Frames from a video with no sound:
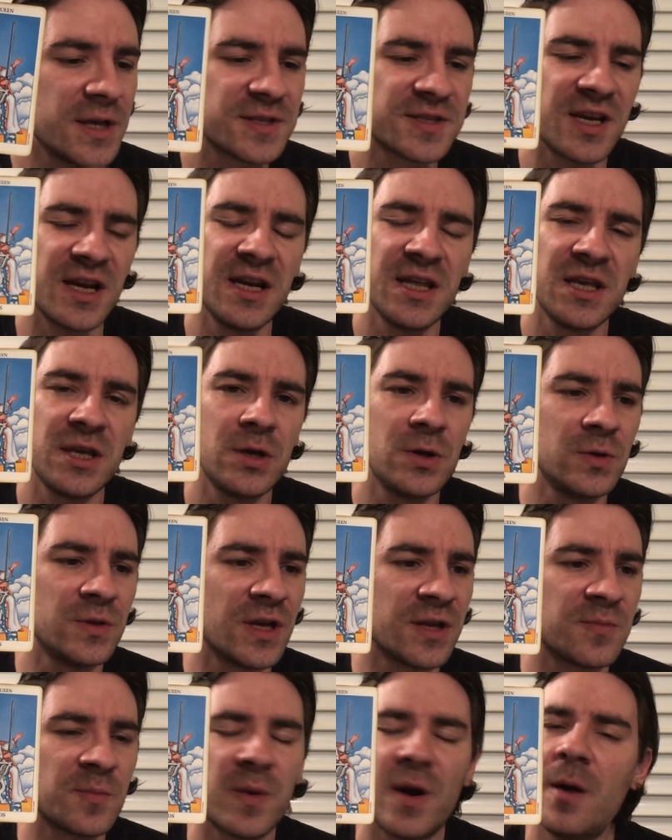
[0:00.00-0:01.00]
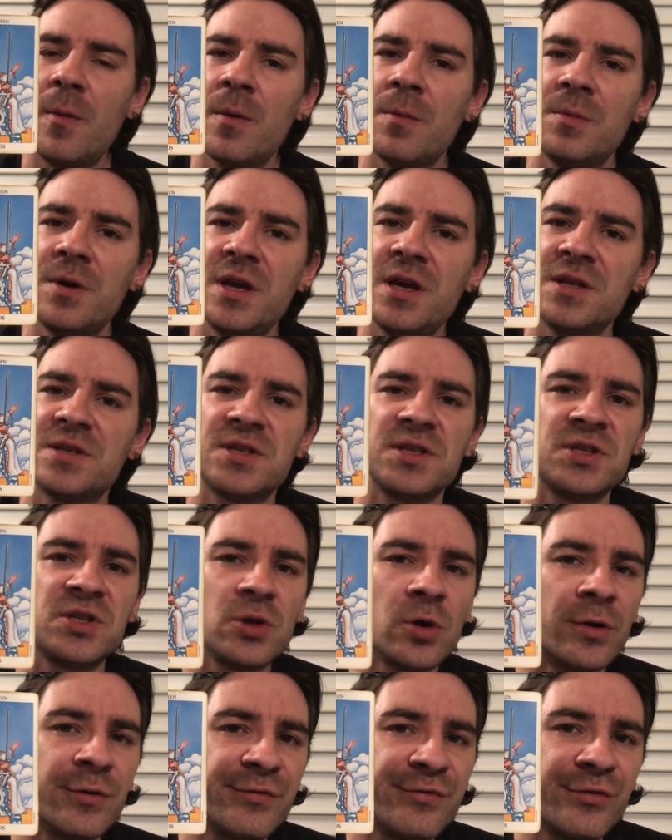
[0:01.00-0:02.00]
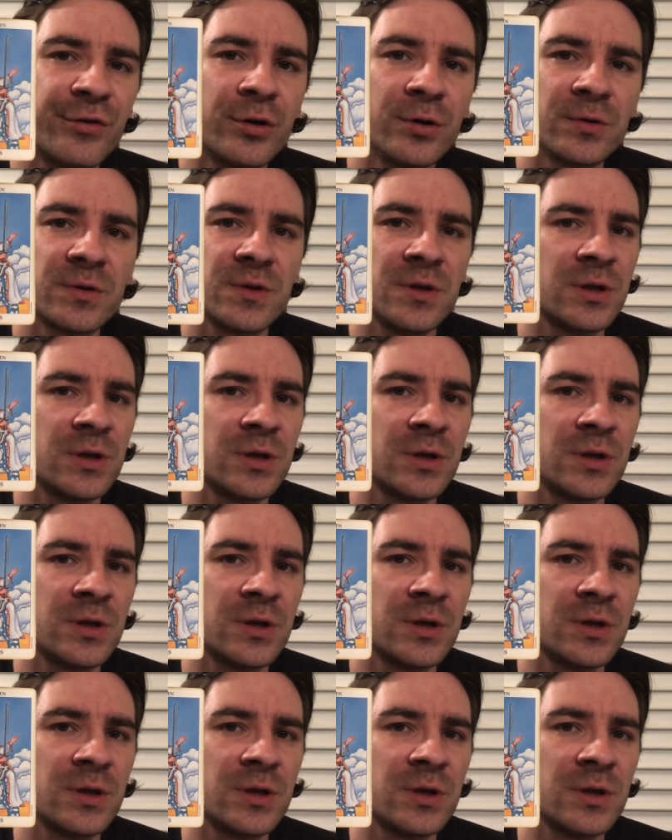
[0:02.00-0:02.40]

telling you that probably it is your fault,